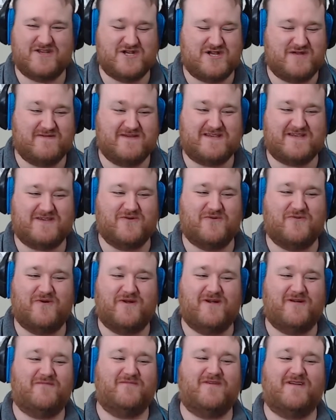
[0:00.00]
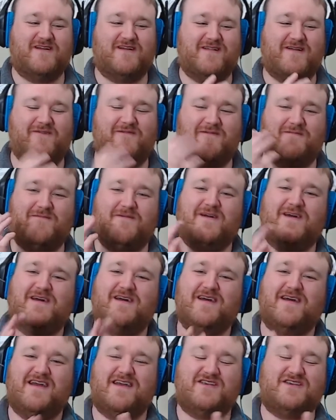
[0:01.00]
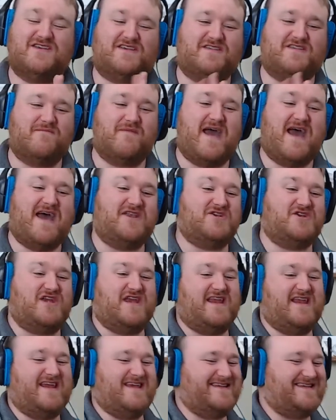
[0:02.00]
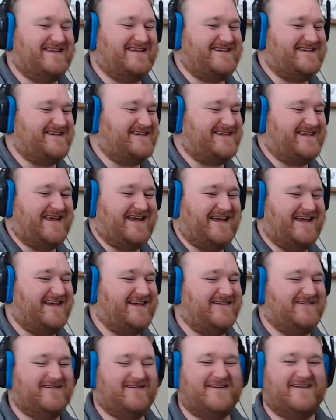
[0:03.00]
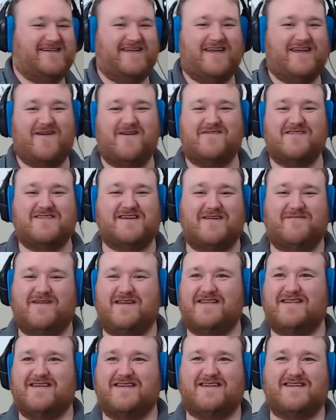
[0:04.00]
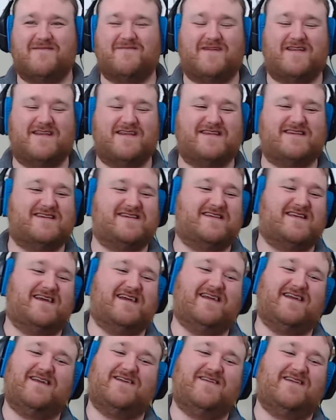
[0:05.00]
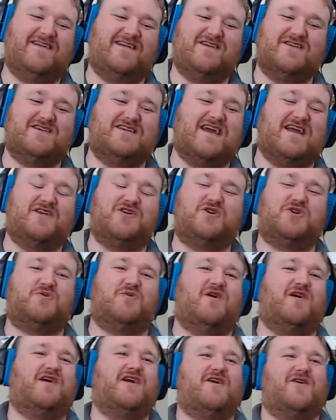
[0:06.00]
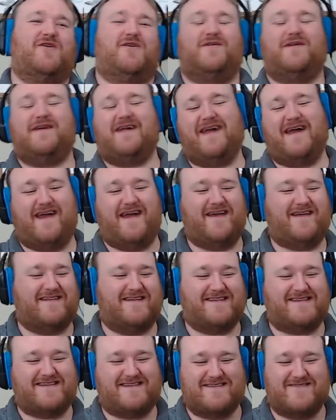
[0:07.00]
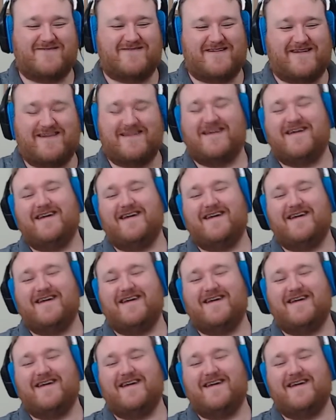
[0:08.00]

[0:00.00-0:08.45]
Kojima's so weird, but I love him. He's just the mad genius. That's just like every time he does something, it's just like you just kind of shrug and go, okay, let's do it.